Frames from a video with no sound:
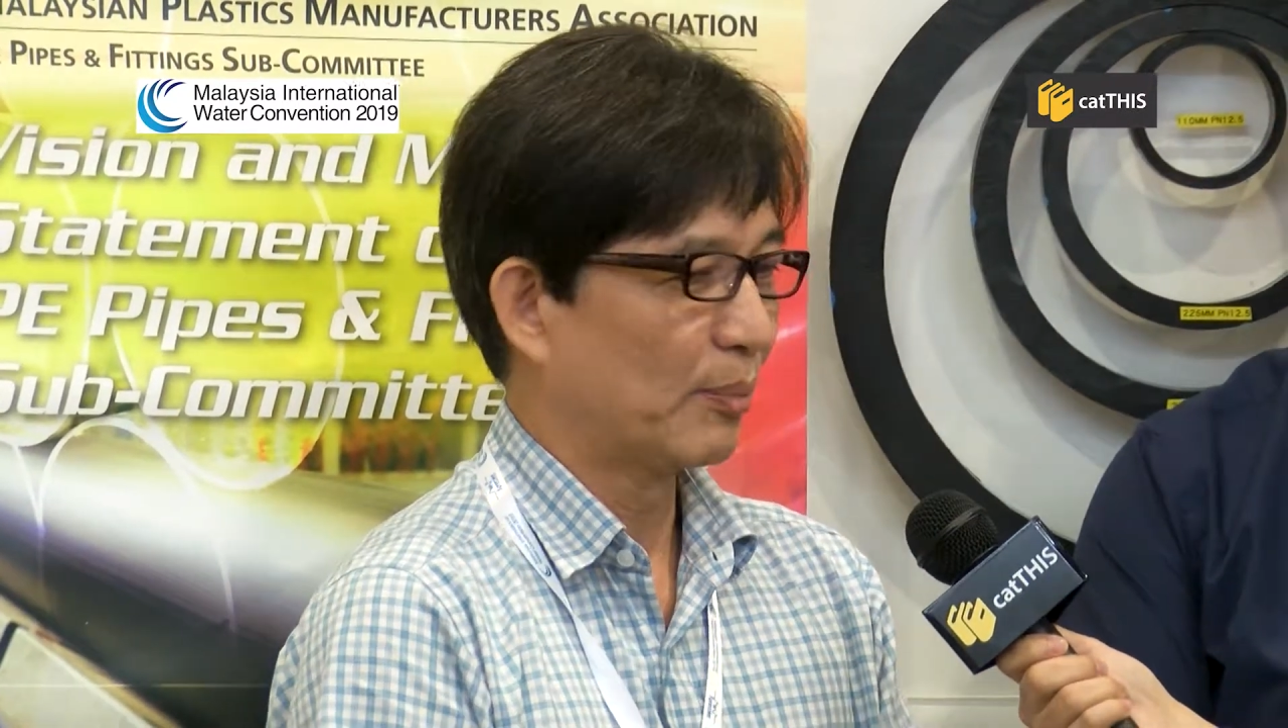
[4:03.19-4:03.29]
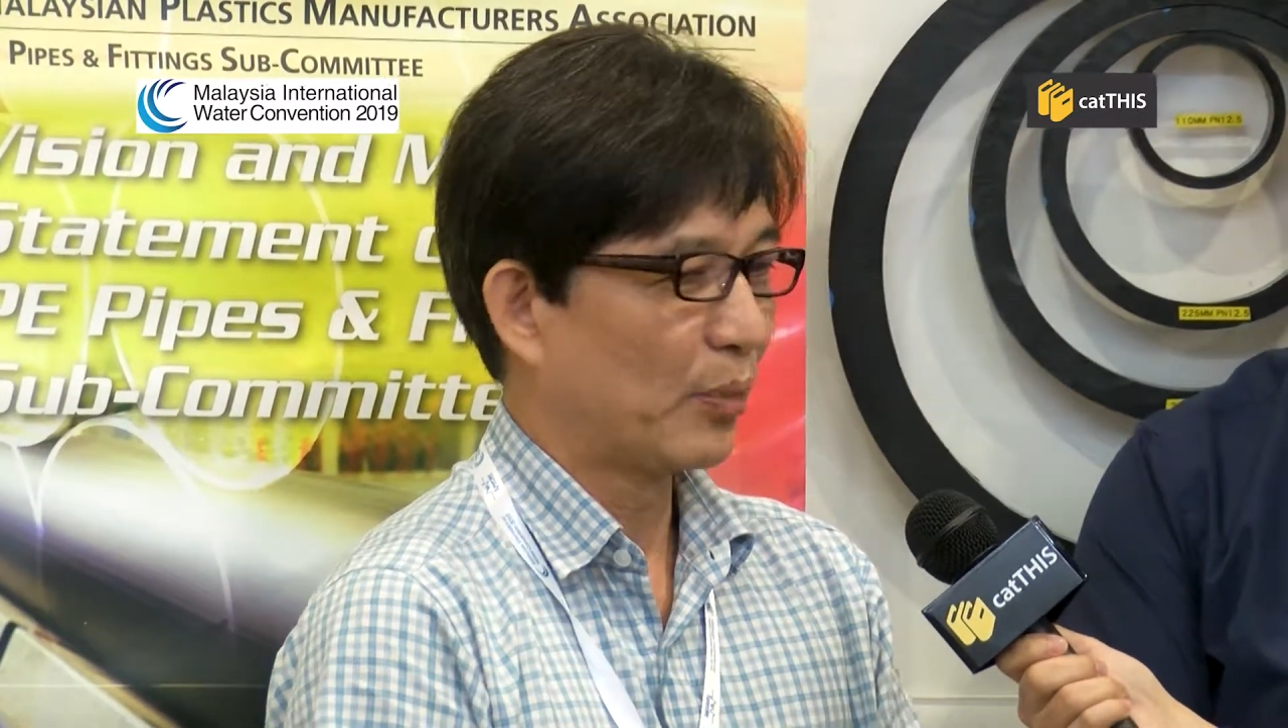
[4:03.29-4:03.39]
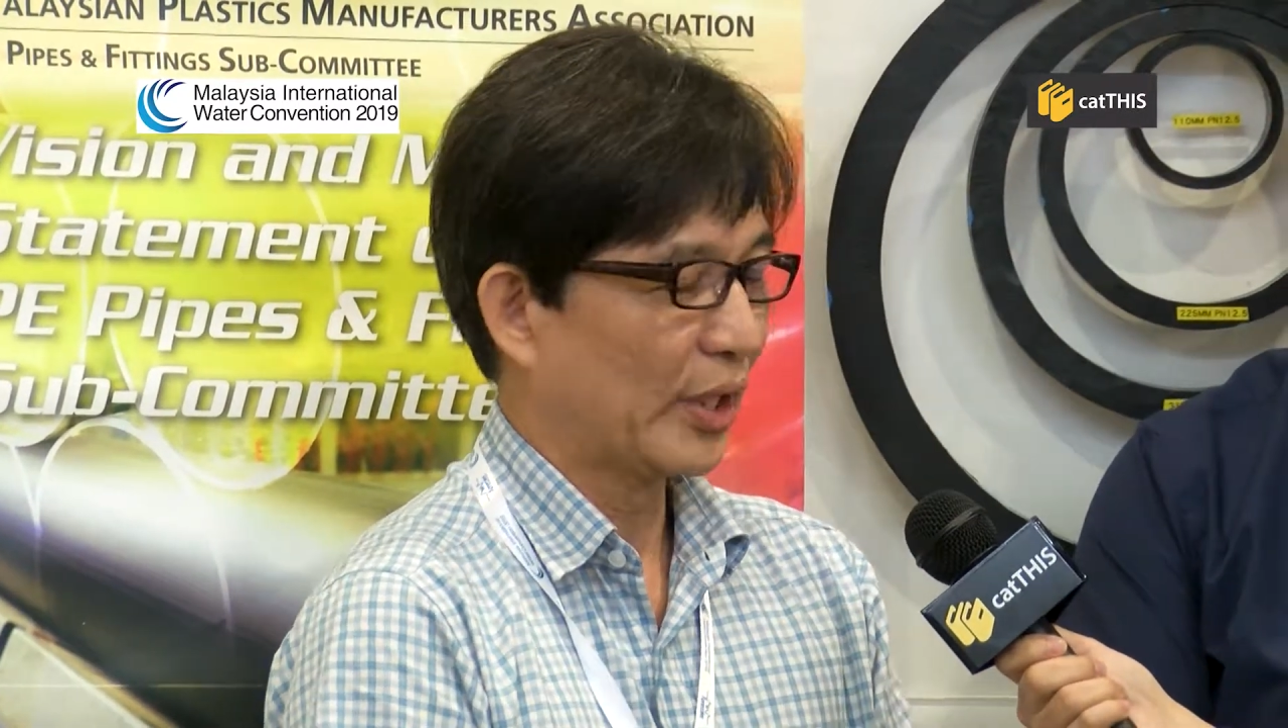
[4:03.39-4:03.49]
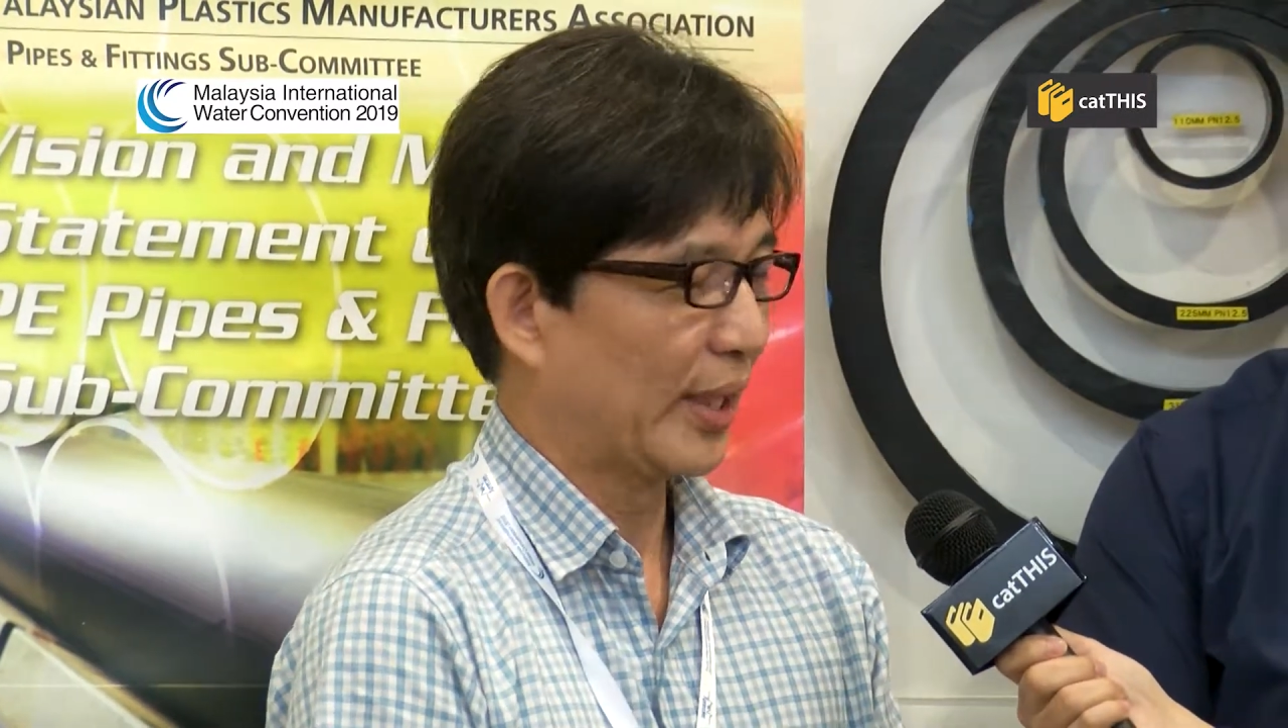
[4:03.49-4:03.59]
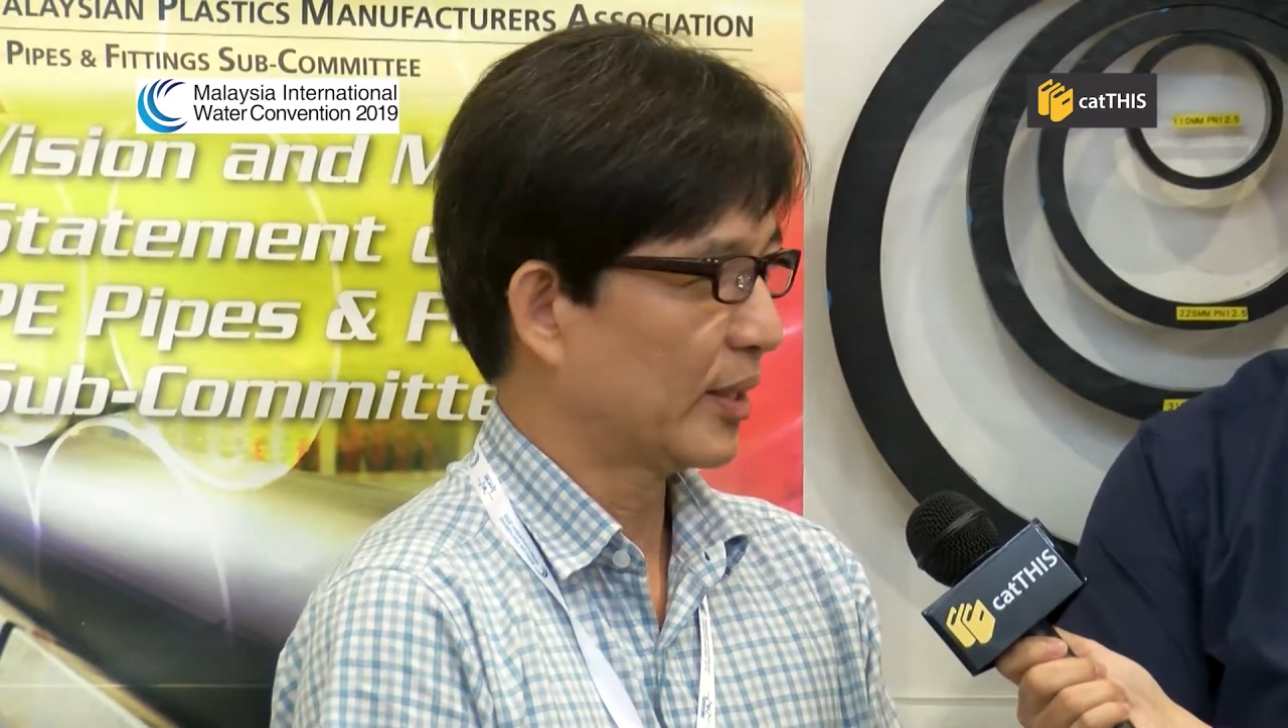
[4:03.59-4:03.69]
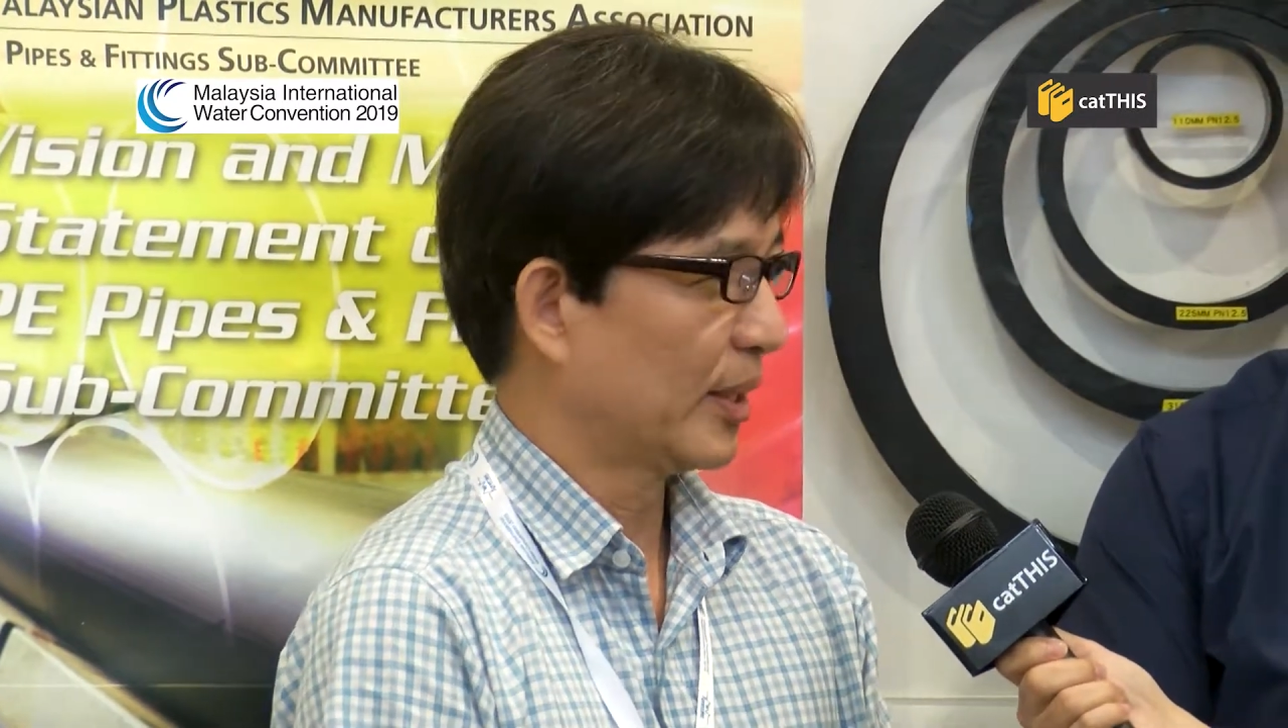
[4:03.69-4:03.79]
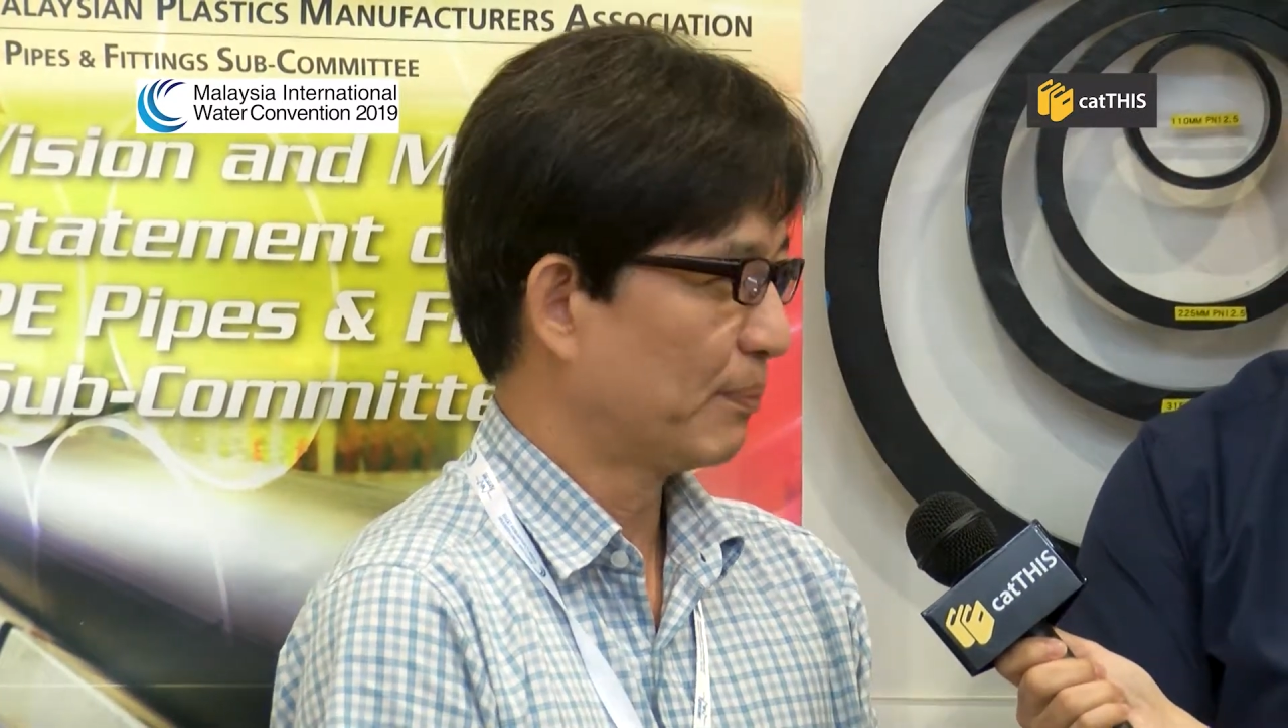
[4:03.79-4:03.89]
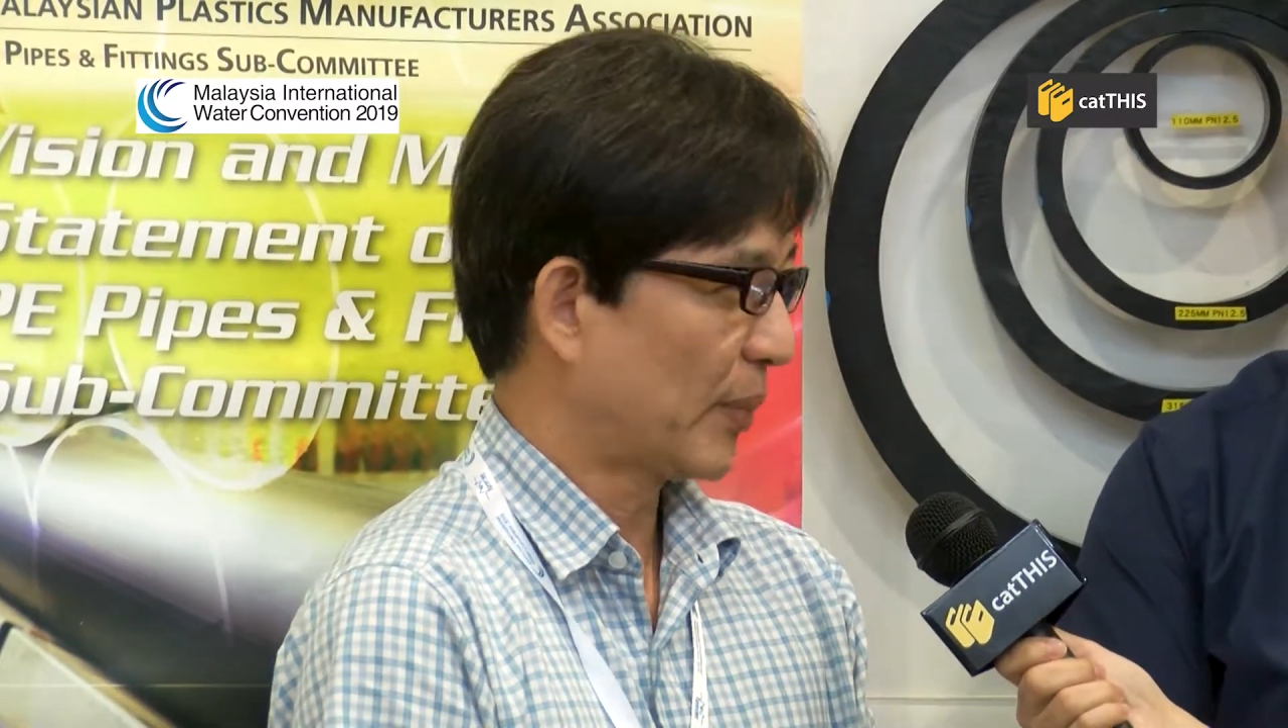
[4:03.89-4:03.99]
a polyethylene